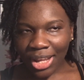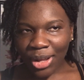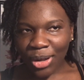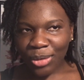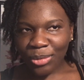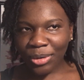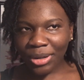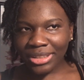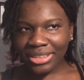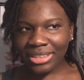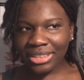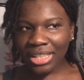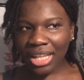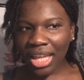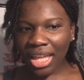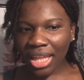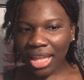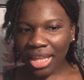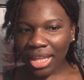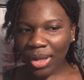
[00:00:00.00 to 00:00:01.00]
What
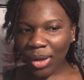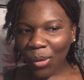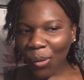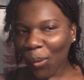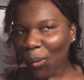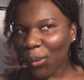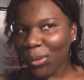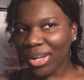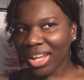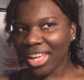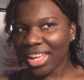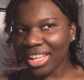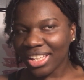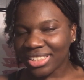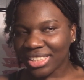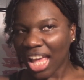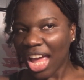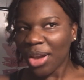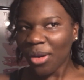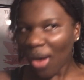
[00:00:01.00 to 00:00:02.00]
say? Who this?
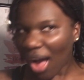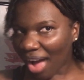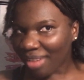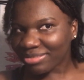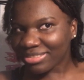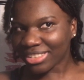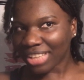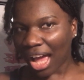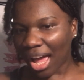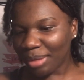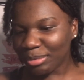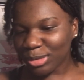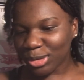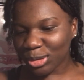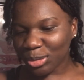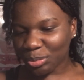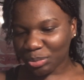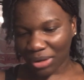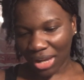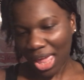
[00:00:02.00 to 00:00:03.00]
I don't have time
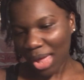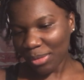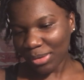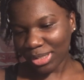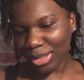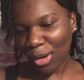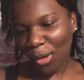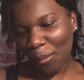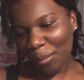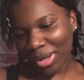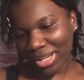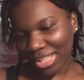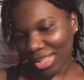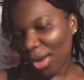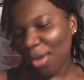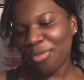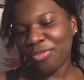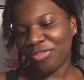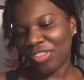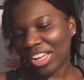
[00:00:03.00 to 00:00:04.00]
to play with nobody.
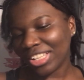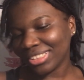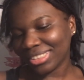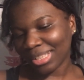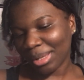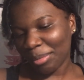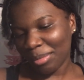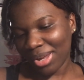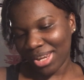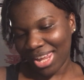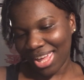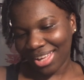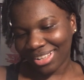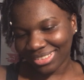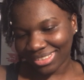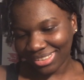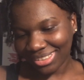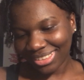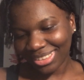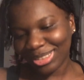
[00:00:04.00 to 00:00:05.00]
Go find someone
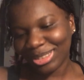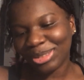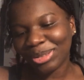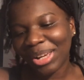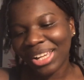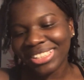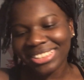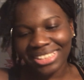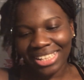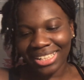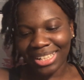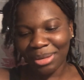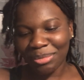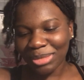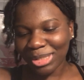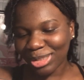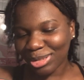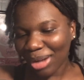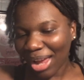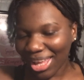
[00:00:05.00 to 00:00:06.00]
else. So I said, let me
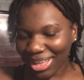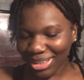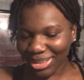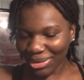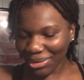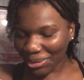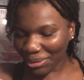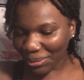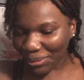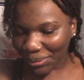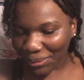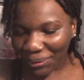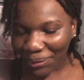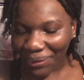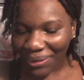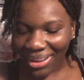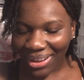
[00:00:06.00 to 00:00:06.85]
try you.